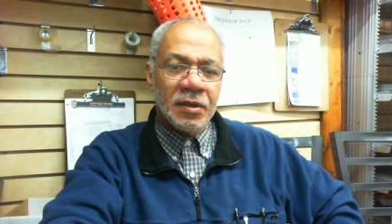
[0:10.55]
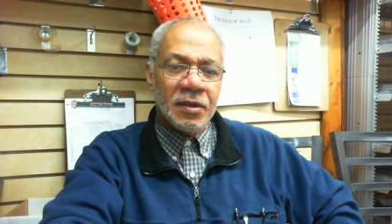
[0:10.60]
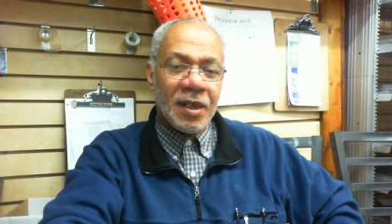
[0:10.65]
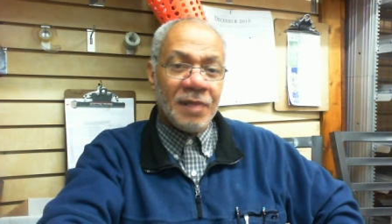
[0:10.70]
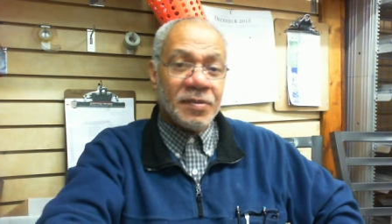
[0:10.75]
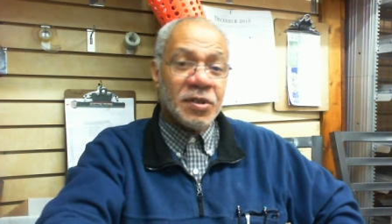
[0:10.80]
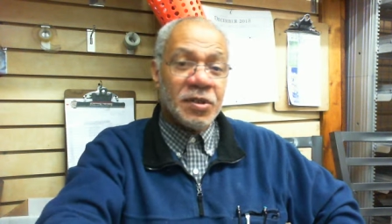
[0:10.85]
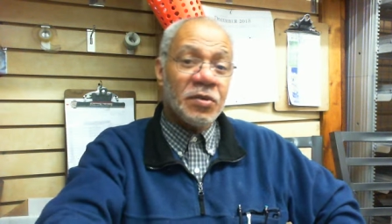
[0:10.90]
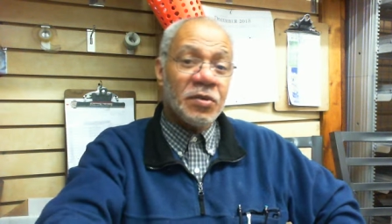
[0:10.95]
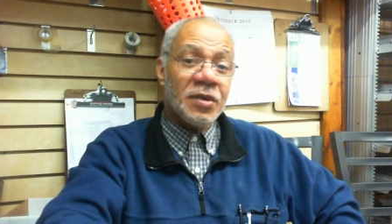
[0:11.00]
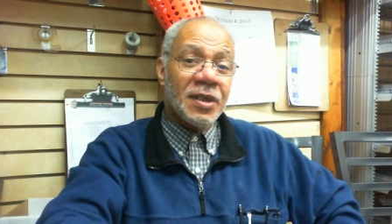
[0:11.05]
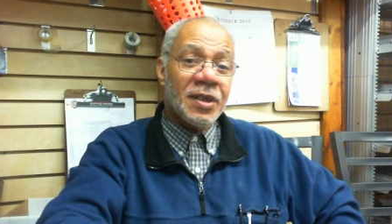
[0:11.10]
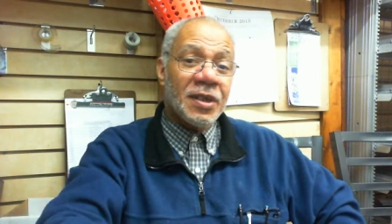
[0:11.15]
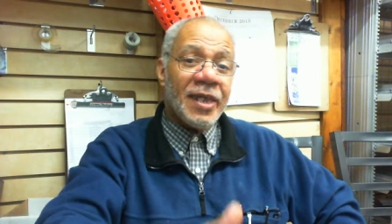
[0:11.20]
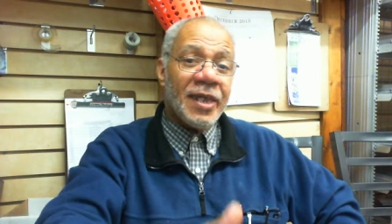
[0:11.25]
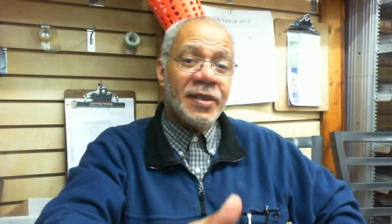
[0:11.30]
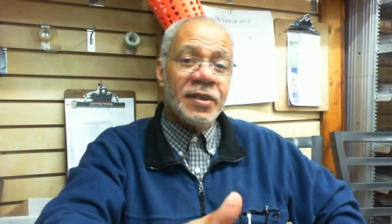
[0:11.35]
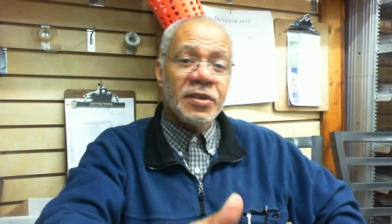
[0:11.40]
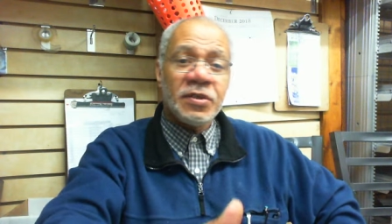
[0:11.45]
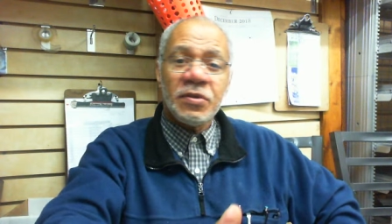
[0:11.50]
I'm so
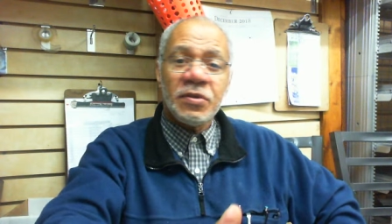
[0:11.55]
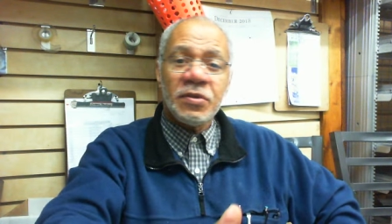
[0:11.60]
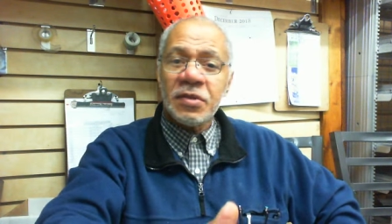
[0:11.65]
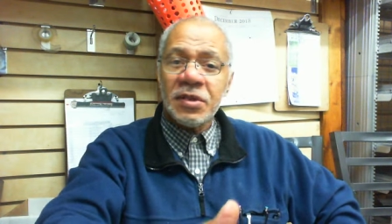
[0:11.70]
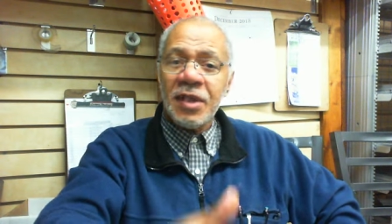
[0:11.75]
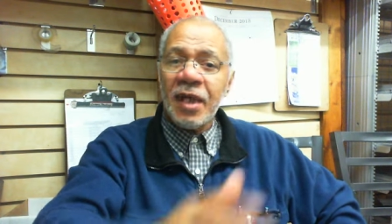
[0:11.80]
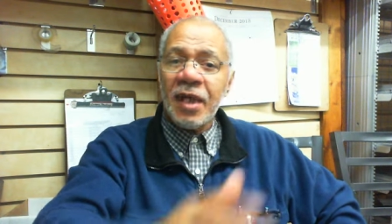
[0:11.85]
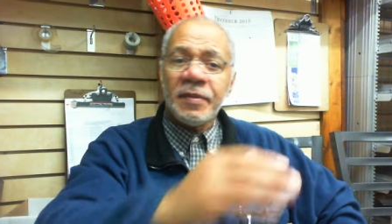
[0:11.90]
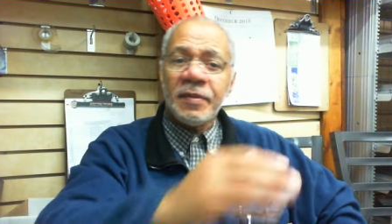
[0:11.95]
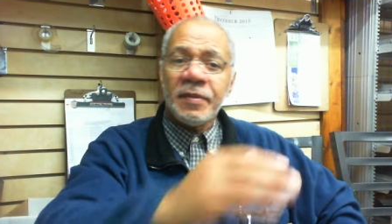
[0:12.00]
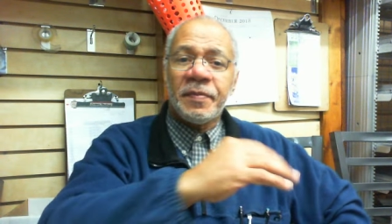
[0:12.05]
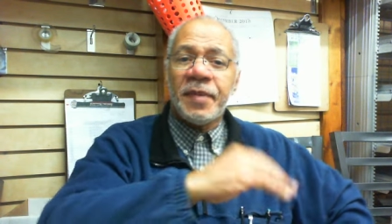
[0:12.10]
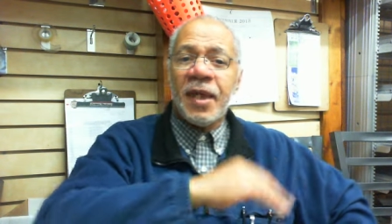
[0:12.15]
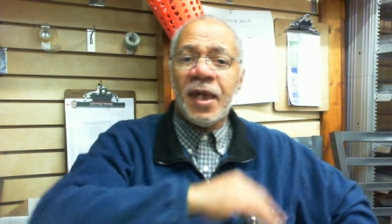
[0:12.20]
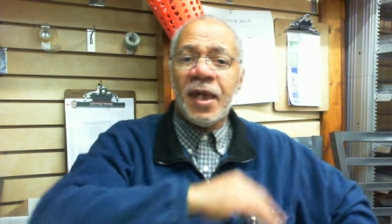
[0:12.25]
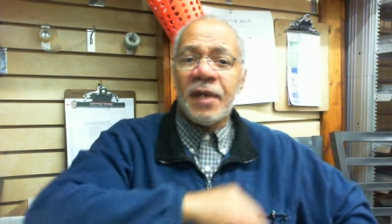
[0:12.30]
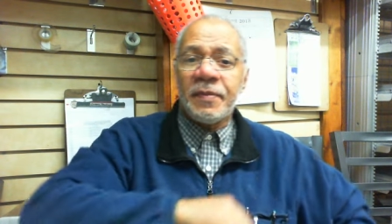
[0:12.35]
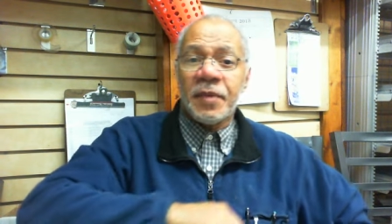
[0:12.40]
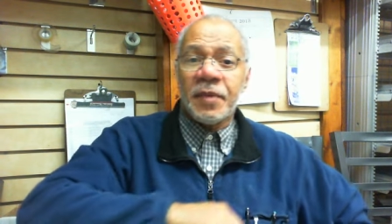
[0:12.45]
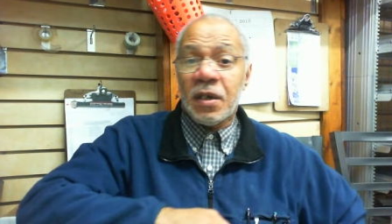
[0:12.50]
glad that you stopped
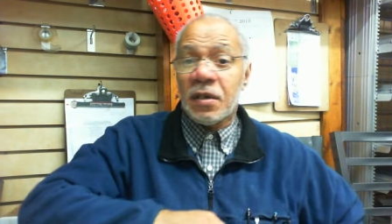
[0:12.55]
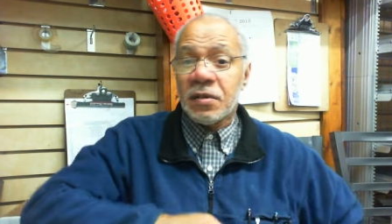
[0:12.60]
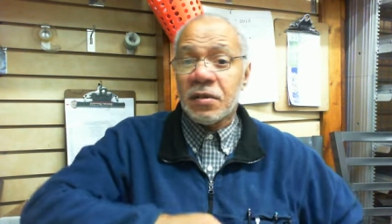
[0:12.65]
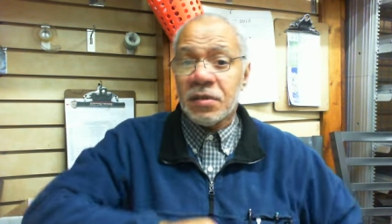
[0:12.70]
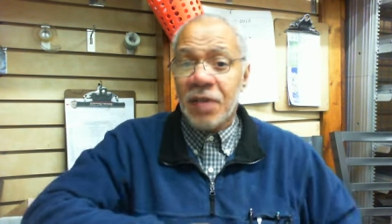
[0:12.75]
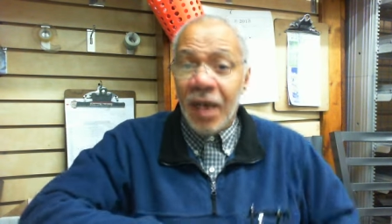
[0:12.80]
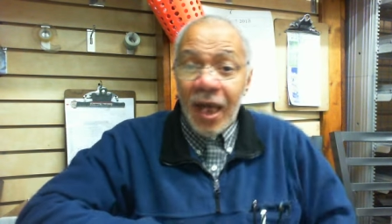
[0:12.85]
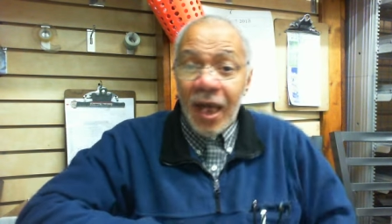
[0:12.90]
by because